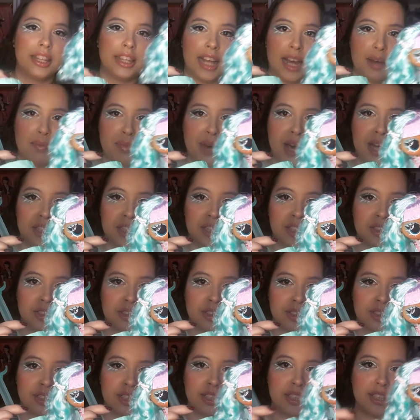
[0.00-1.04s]
that matches
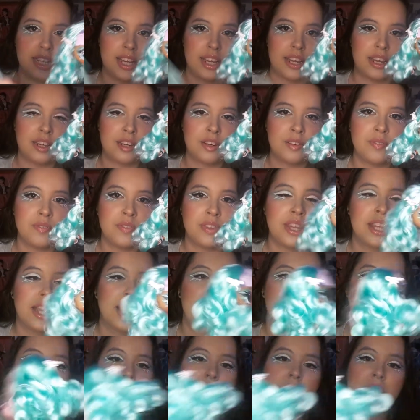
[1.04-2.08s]
her stand.
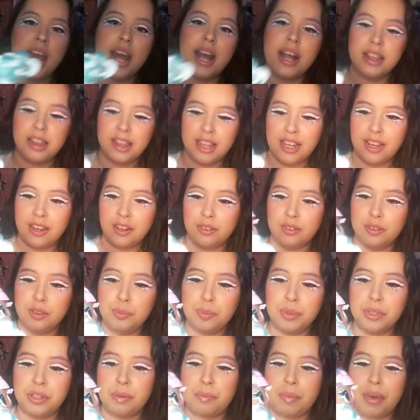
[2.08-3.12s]
And then,
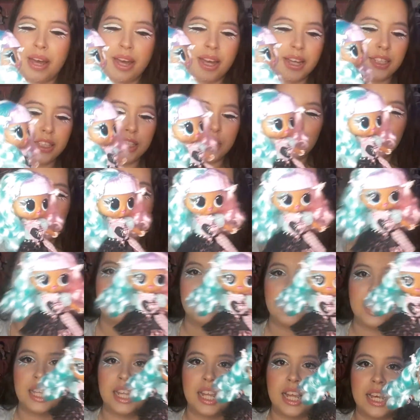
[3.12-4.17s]
oof, her bag just went
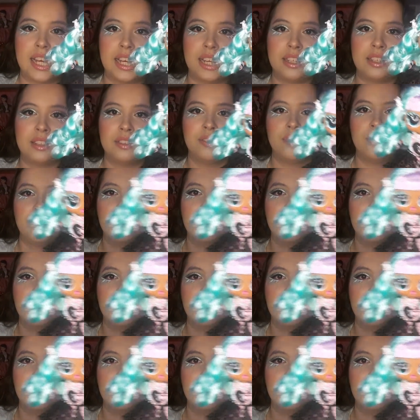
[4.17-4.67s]
flying.